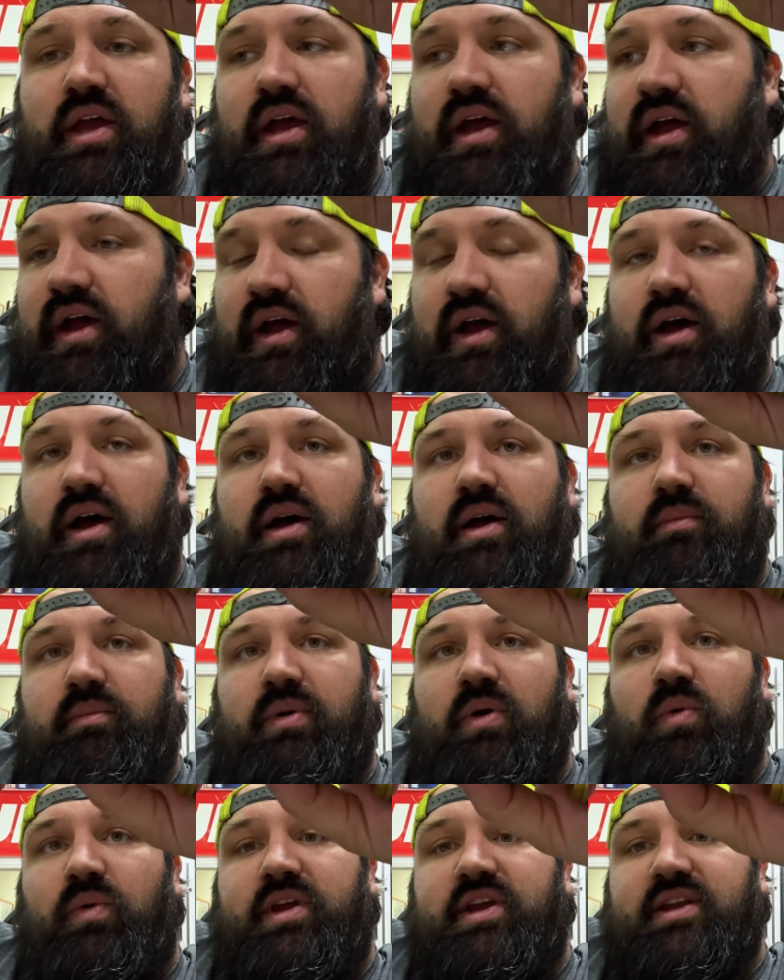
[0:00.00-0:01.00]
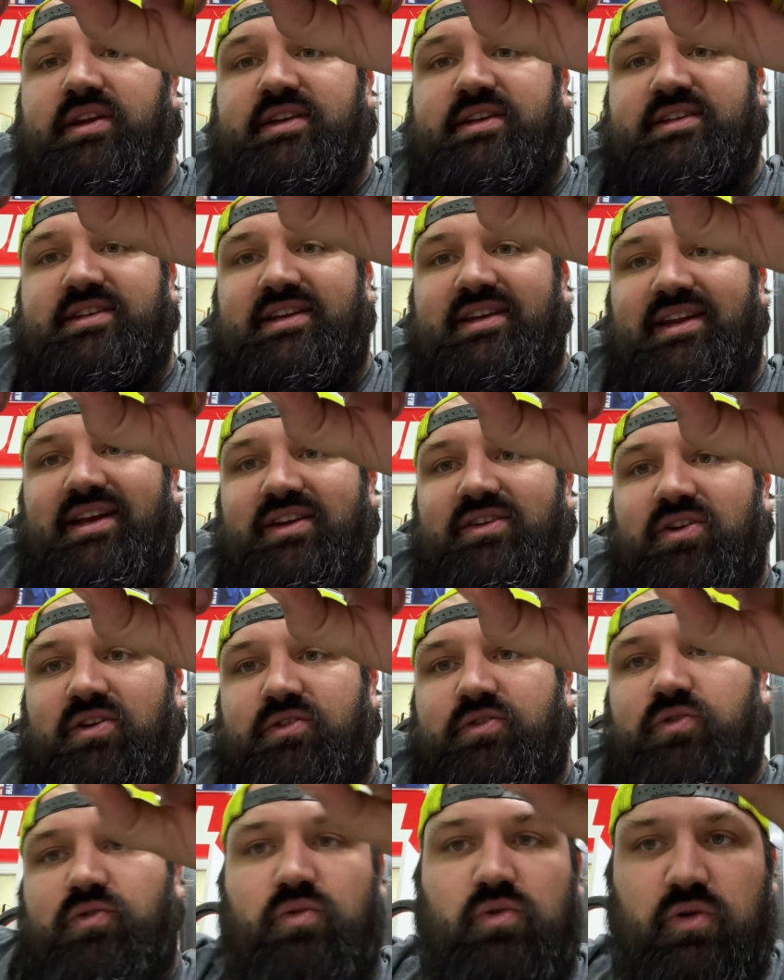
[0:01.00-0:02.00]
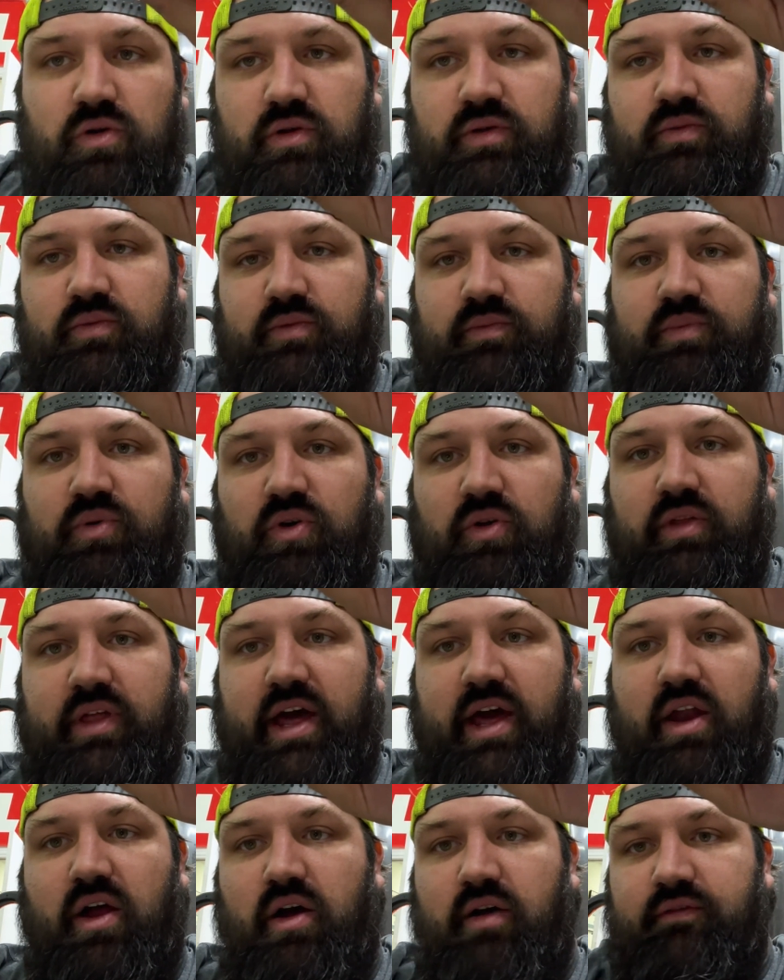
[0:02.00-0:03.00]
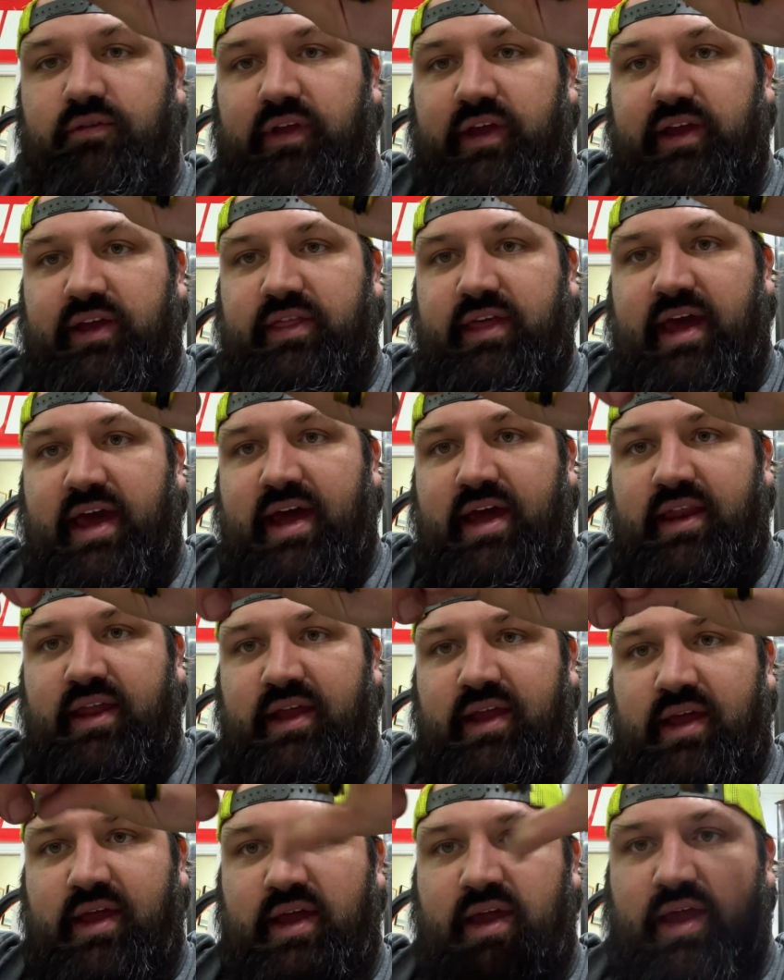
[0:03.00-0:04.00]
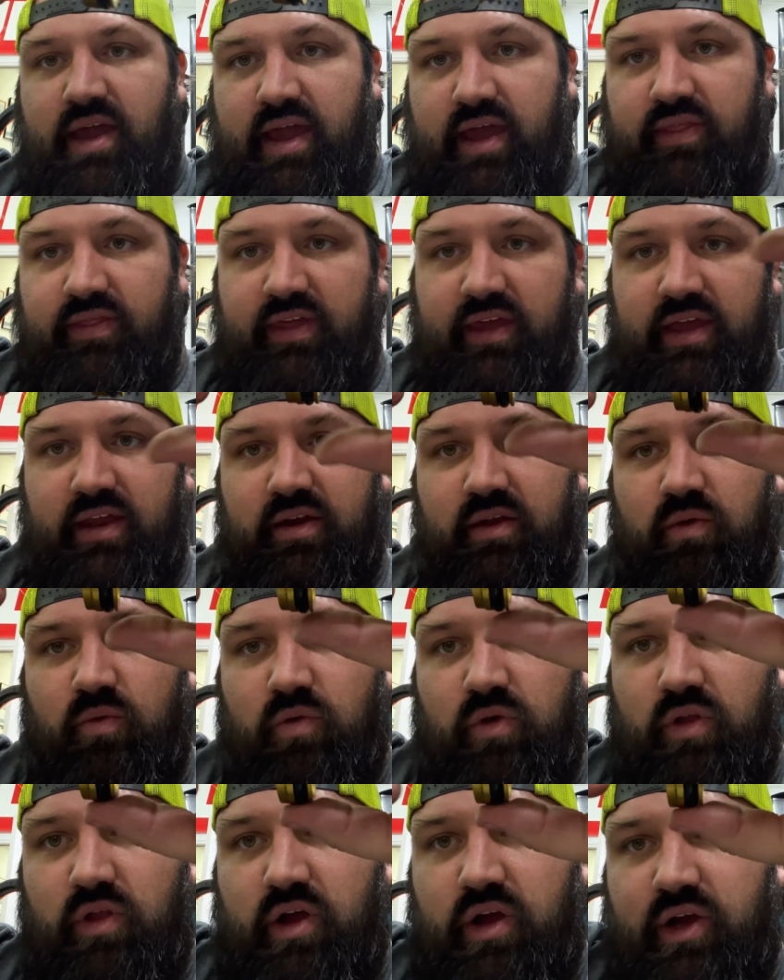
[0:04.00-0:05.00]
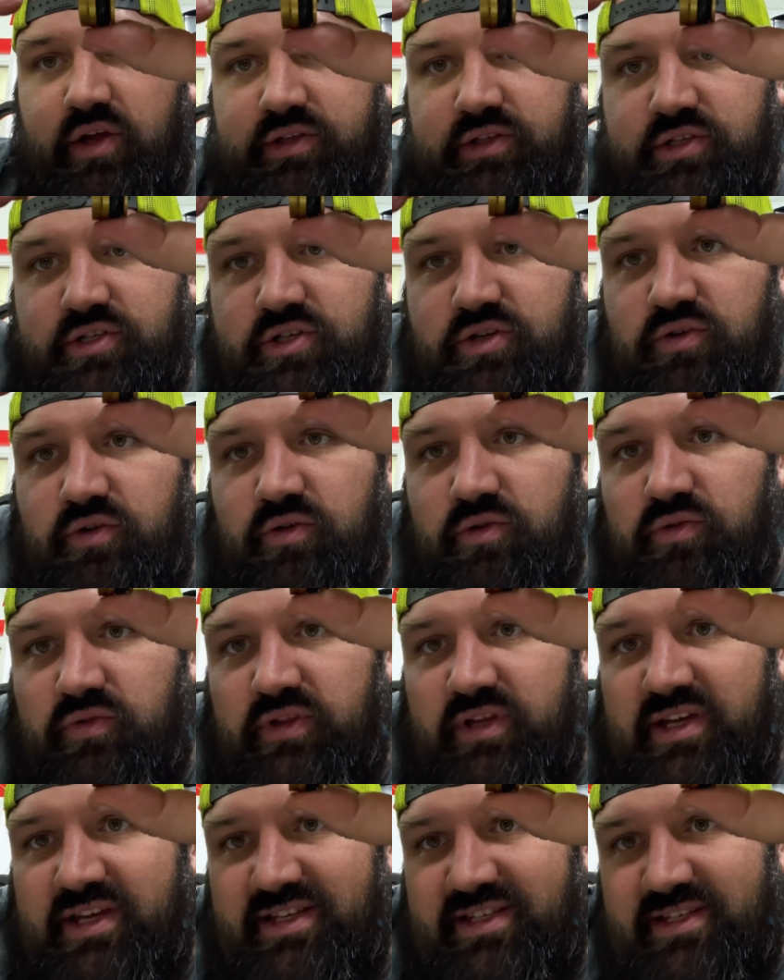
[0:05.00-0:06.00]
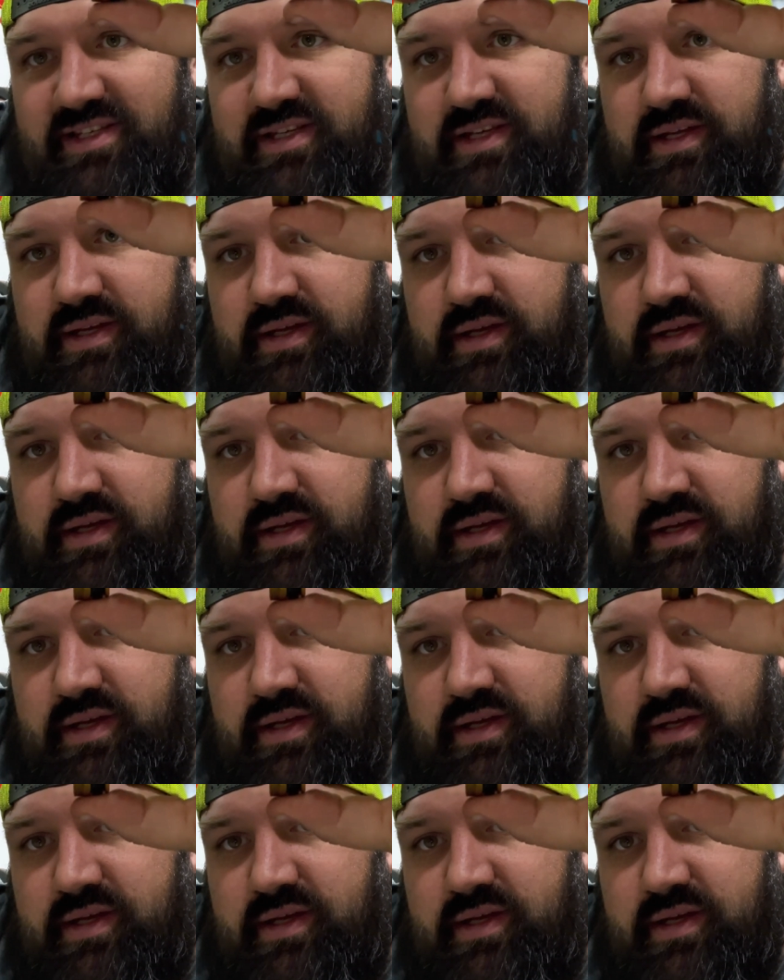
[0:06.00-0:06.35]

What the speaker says: but we can disconnect our tool. We'll pull that off like that, and then we'll unscrew this,